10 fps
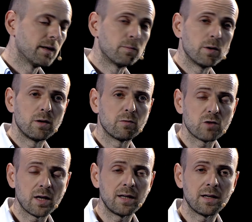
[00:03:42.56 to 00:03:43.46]
The beauty of
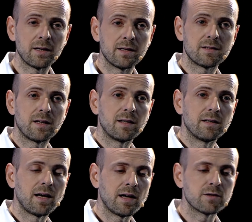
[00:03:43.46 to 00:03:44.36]
China is that
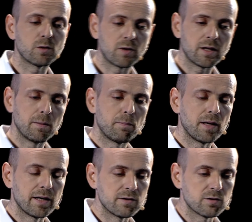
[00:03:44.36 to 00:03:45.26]
it has already in
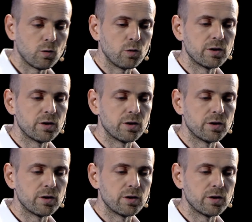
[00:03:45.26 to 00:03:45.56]
place all